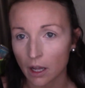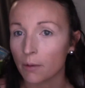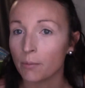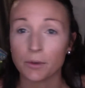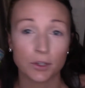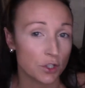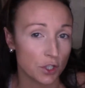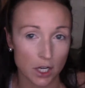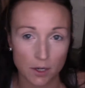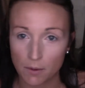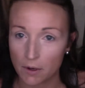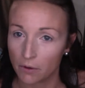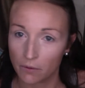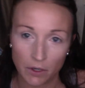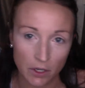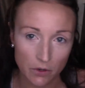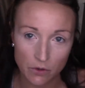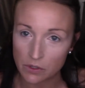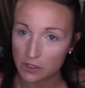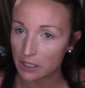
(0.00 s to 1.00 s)
I'm just going to be
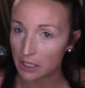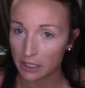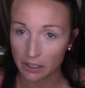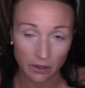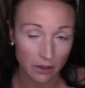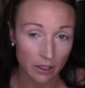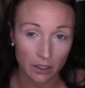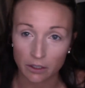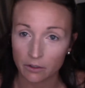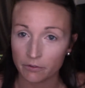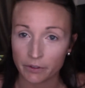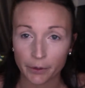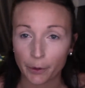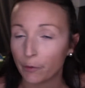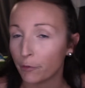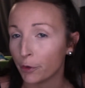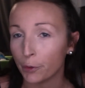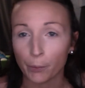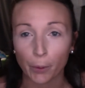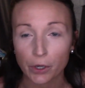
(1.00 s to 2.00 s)
reusing the very
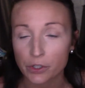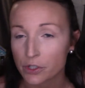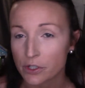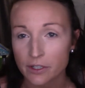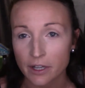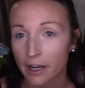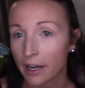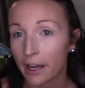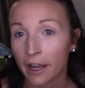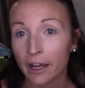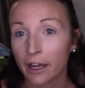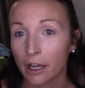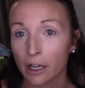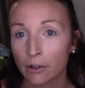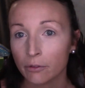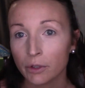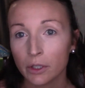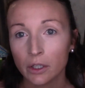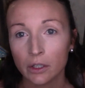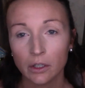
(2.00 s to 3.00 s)
few brushes I have,